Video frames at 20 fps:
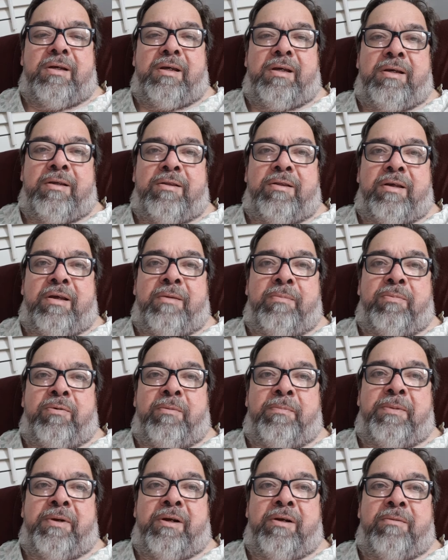as they
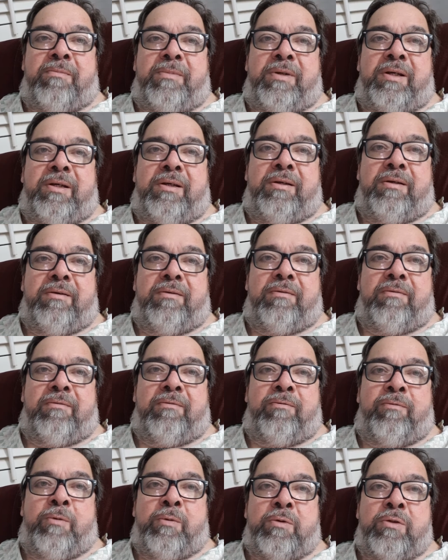prepared me
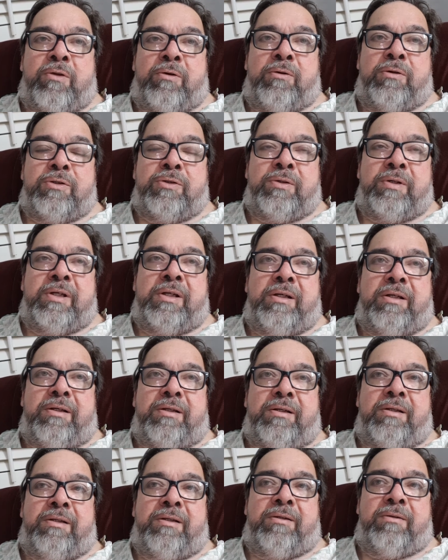for surgery.
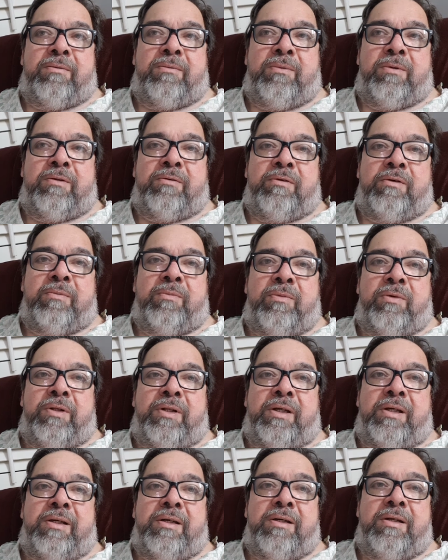You know, one room where
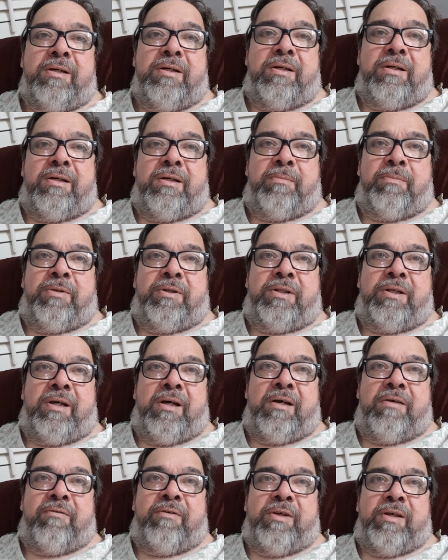they put the
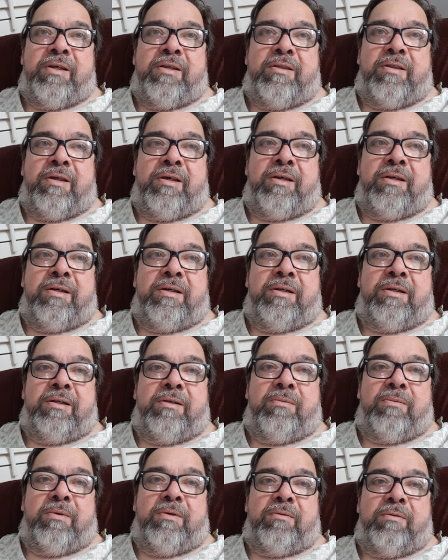IVs in,
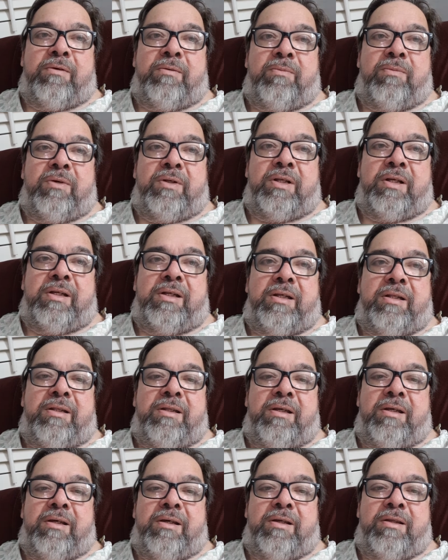and one room where they did
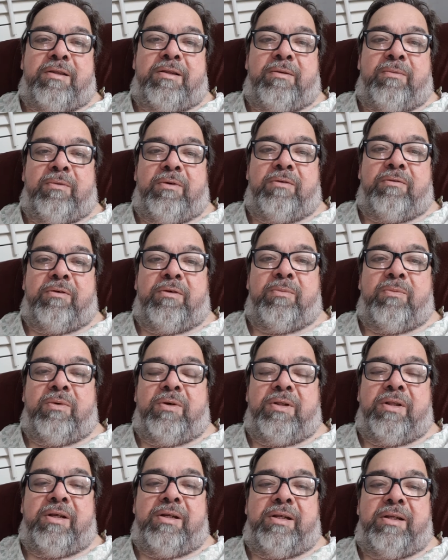this, and one room where
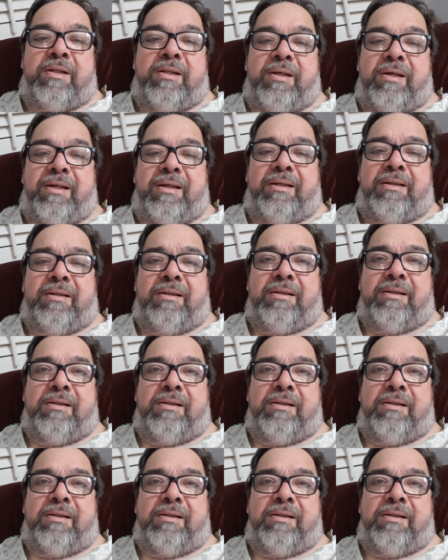they did that.